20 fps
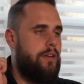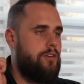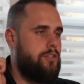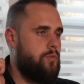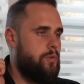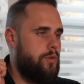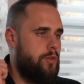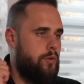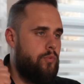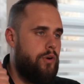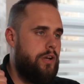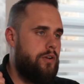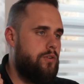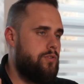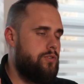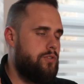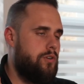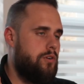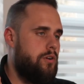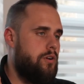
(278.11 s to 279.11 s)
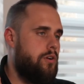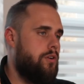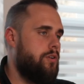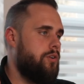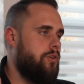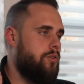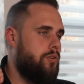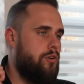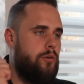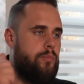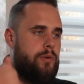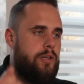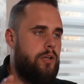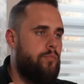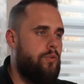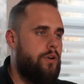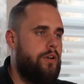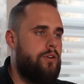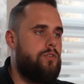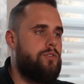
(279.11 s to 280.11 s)
out to where the breakers are, you're opening
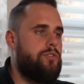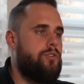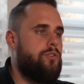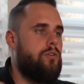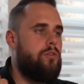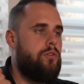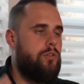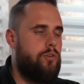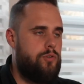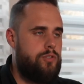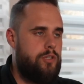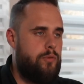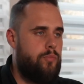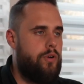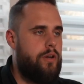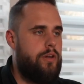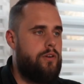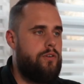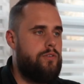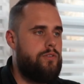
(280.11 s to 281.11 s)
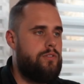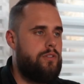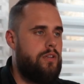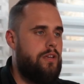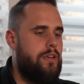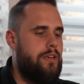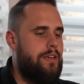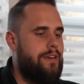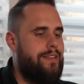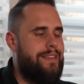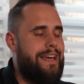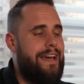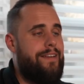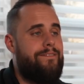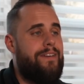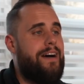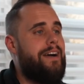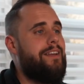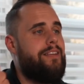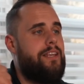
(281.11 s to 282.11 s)
breakers and you're closing breakers. That
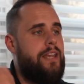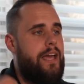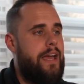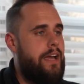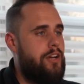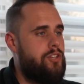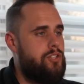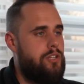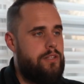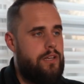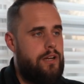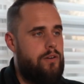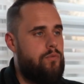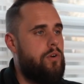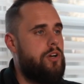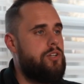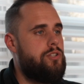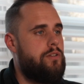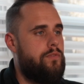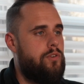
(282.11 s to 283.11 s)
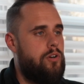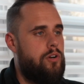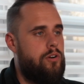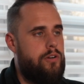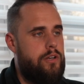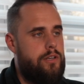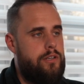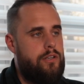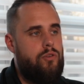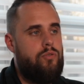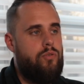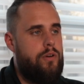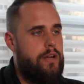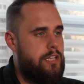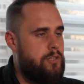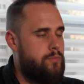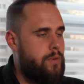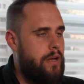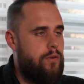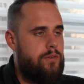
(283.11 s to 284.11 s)
violent action, that rush of current
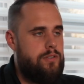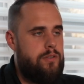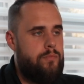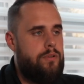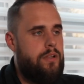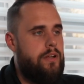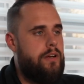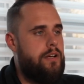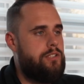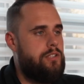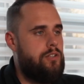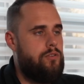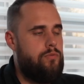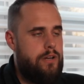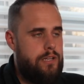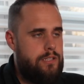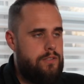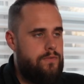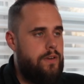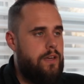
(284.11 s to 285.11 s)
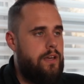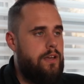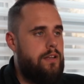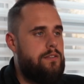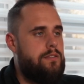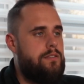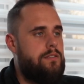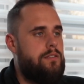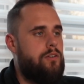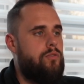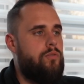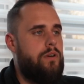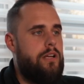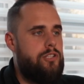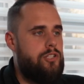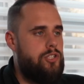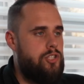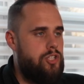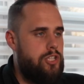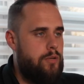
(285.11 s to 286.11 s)
degrades power supplies, degrades fans,
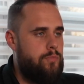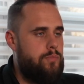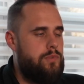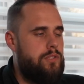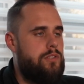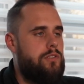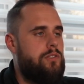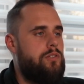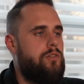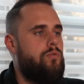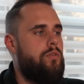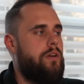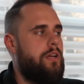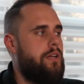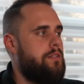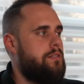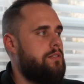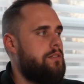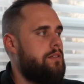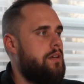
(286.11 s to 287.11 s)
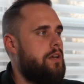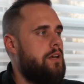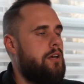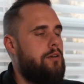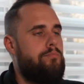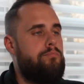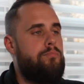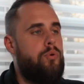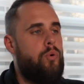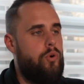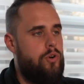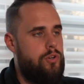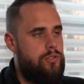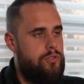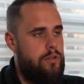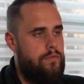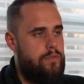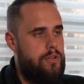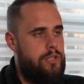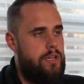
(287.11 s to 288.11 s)
degrades chips, degrades boards
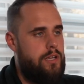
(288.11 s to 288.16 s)
over